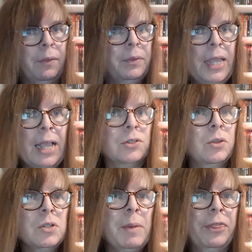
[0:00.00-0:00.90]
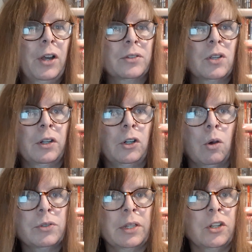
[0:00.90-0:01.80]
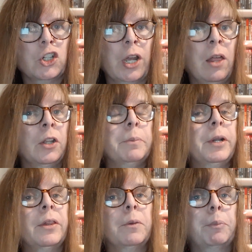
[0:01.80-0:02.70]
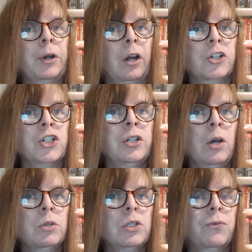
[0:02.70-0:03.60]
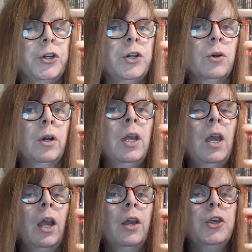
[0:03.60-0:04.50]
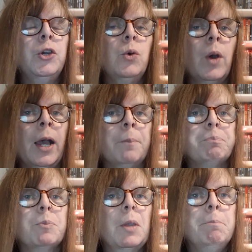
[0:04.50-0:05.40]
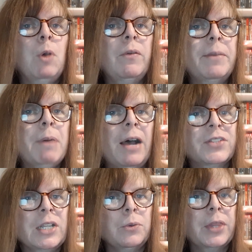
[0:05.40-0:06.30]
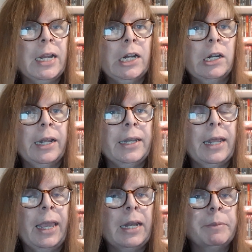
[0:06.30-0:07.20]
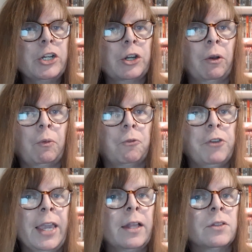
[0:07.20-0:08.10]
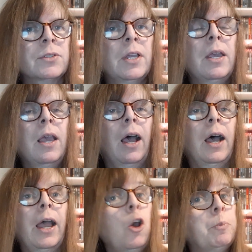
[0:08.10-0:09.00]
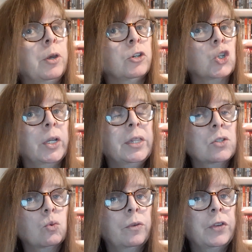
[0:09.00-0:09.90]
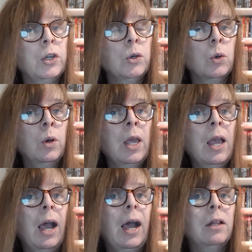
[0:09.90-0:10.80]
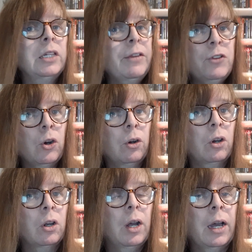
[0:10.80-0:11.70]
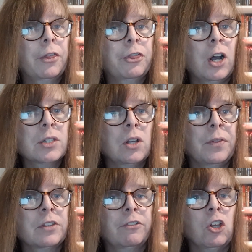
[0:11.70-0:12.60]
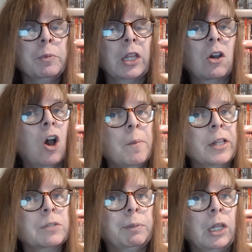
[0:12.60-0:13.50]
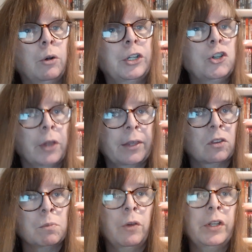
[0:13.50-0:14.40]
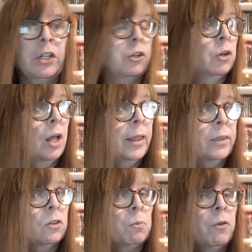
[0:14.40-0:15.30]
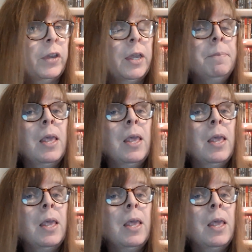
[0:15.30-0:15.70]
Yeah, so those are my thoughts on Ghost in the Shell and a bit of the production notes for you movie buffs out there and animation fans. I hope you enjoyed this review. Leave your thoughts on this film in the comments below. Did you like this movie? Did you not like this movie?